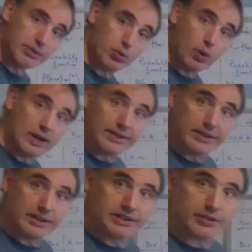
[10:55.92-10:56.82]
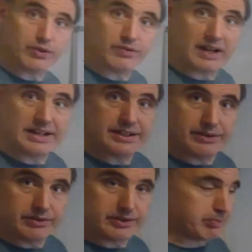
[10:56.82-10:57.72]
between these two
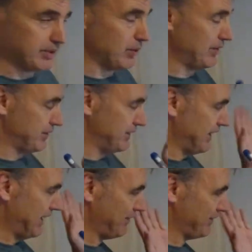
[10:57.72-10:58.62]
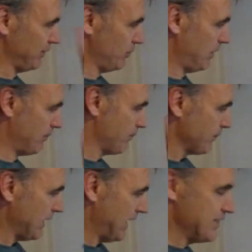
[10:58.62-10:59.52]
values, but you actually have to
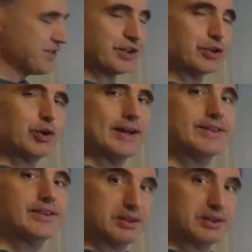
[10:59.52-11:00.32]
integrate,